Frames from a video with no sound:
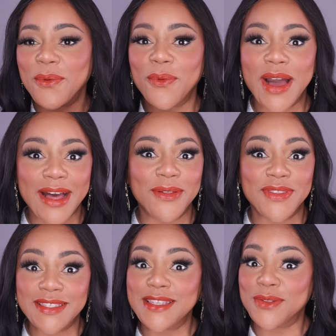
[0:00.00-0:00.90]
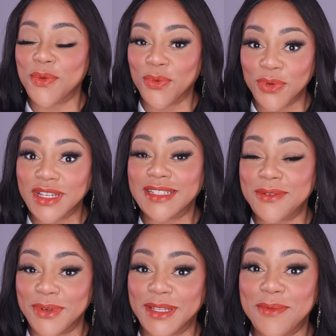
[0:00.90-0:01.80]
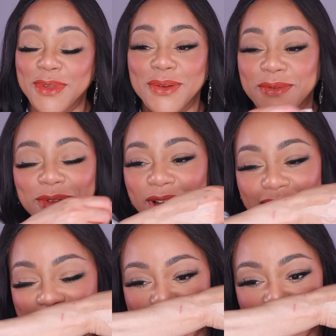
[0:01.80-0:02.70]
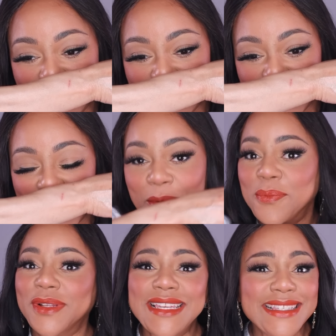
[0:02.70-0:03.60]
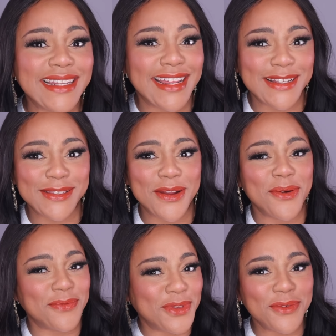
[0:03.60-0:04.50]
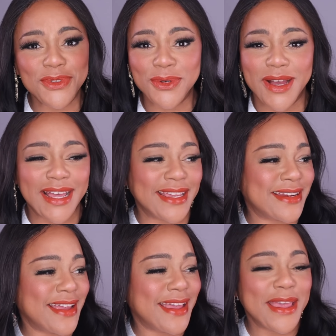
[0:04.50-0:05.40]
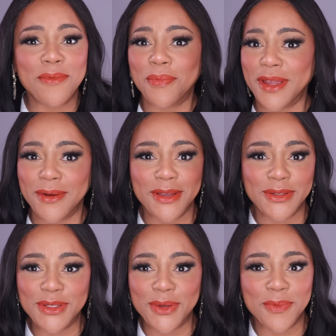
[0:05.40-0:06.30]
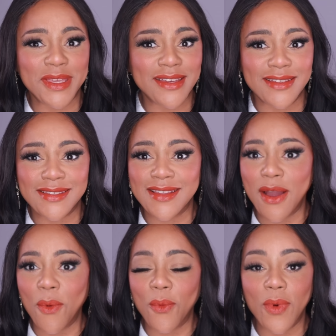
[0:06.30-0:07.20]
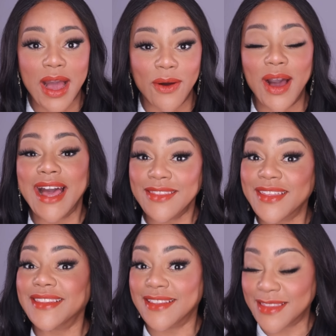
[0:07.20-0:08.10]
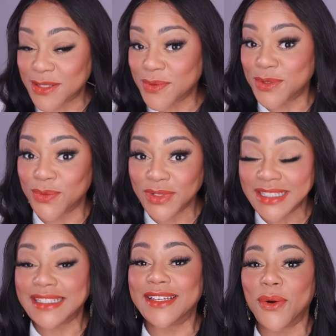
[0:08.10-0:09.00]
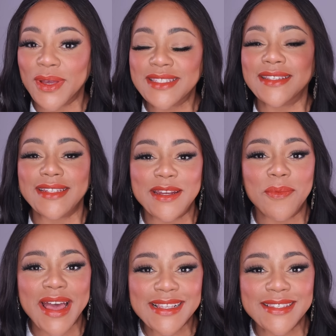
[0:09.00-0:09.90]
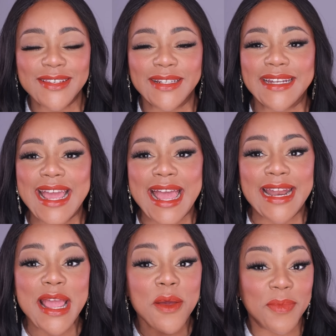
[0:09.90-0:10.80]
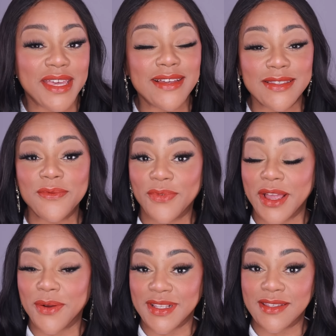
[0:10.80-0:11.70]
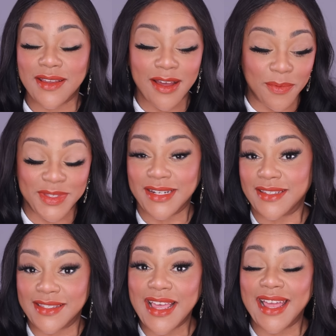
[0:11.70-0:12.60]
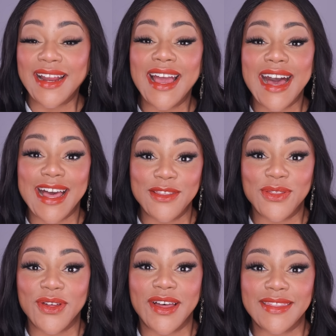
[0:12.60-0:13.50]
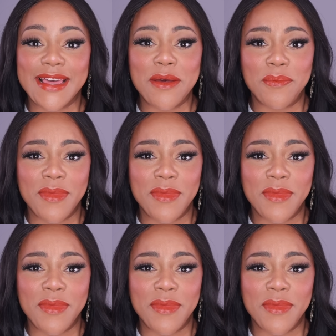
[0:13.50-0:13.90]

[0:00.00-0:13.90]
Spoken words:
Wow, this is really, really beautiful, guys. Please let us know if you've tried Imperial 2 because wow, I thought that this was really going to lean masculine, and because the fragrance comes in a set, I thought that